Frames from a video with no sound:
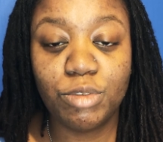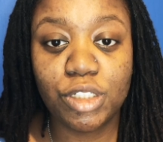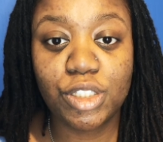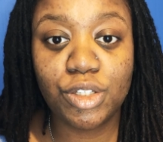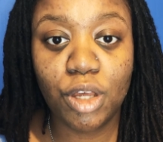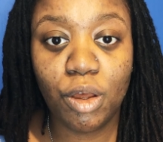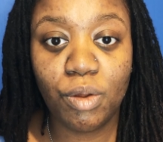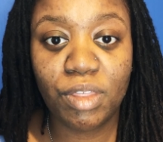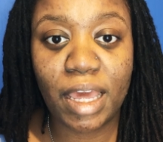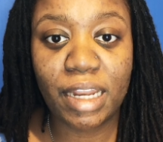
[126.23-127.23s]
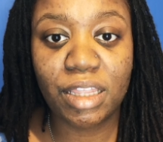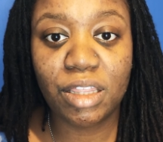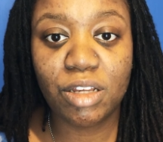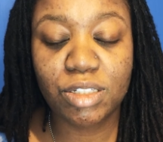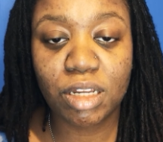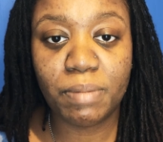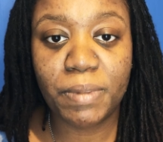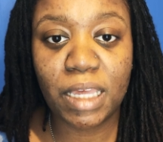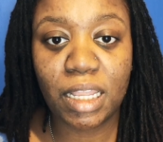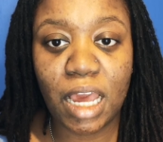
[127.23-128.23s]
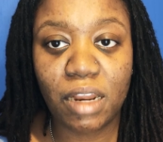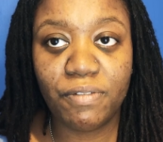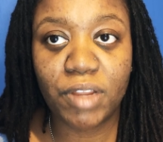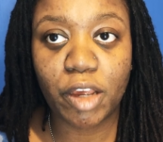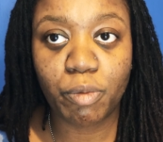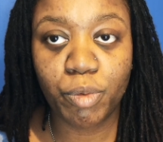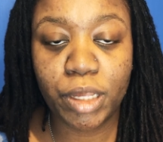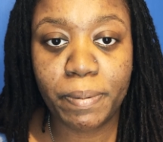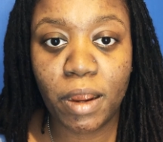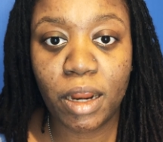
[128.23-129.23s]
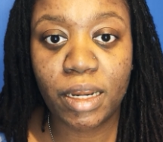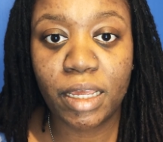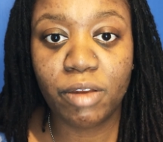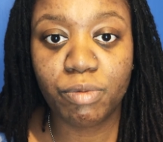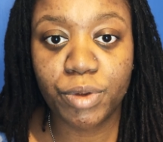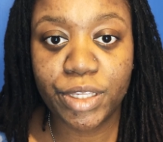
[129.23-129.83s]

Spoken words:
just know that there's going to be a lot of like reparting,